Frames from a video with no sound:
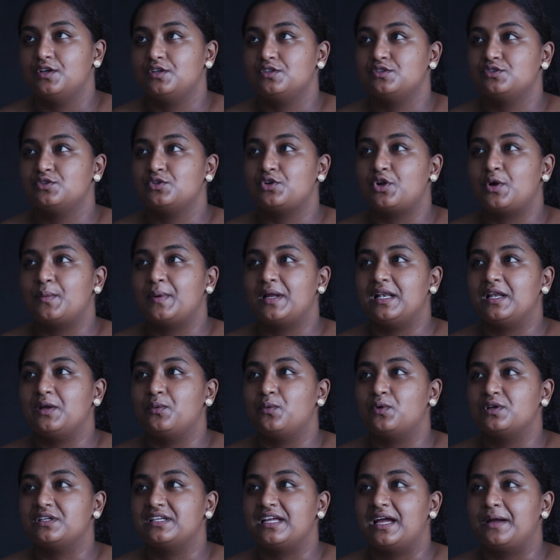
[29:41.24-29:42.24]
So normally
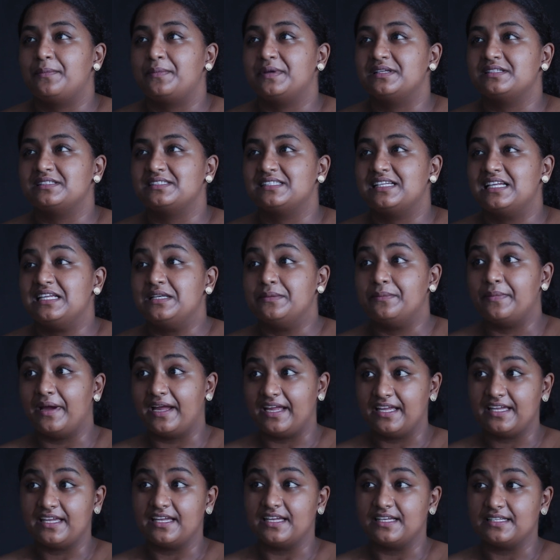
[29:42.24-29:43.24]
what happens in
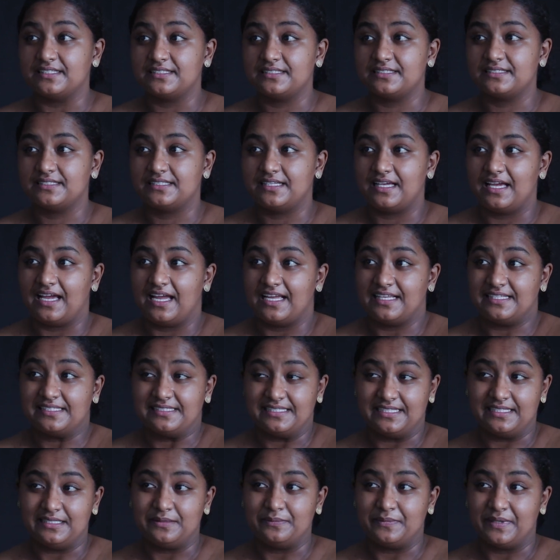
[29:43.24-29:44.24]
my case, I
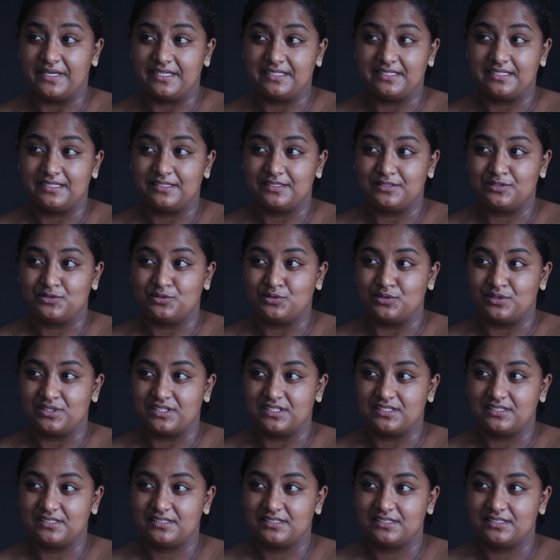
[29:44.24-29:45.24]
sell my
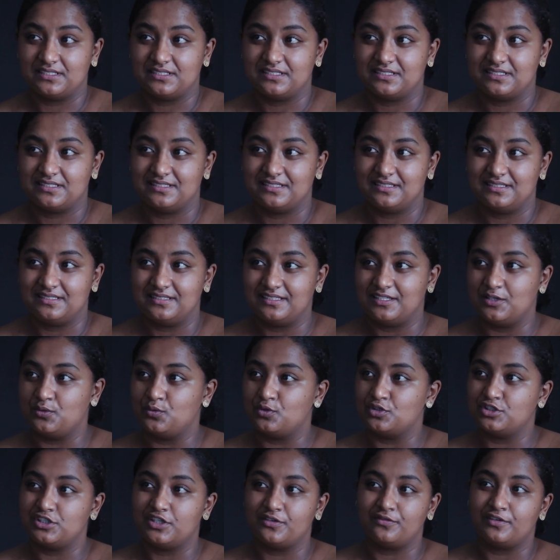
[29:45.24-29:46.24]
stories. Then
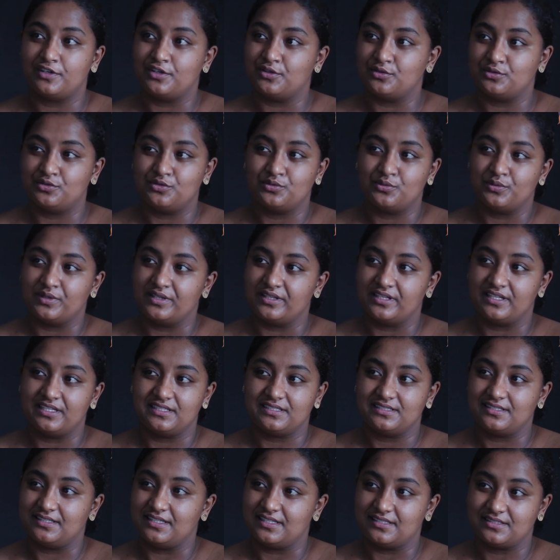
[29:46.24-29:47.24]
whatever you do with
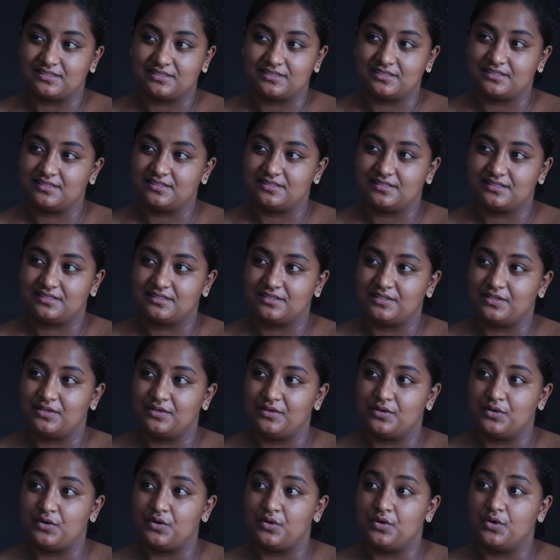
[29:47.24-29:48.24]
it, that's
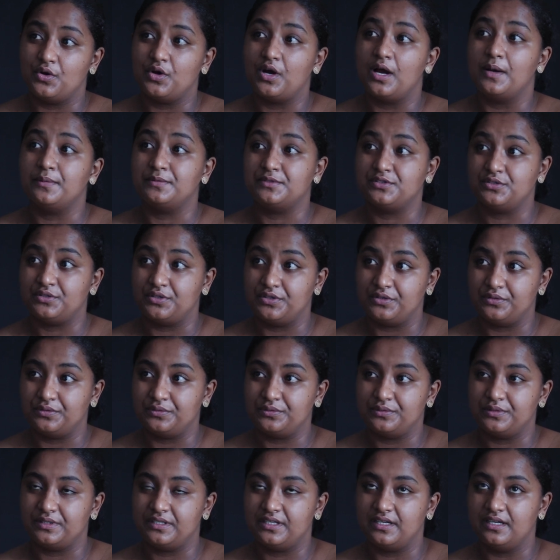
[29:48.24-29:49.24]
up to
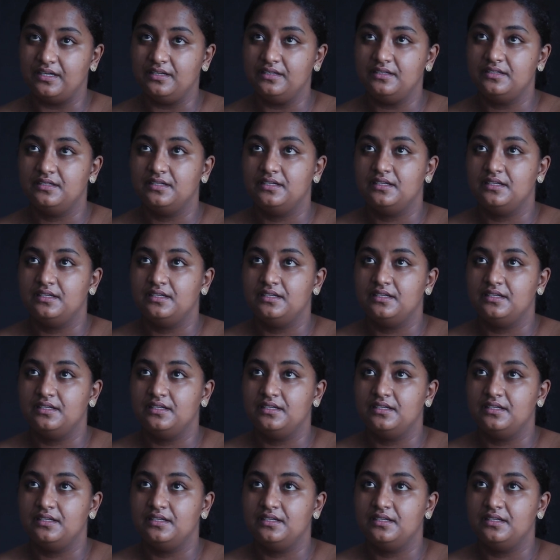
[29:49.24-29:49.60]
you. Yeah.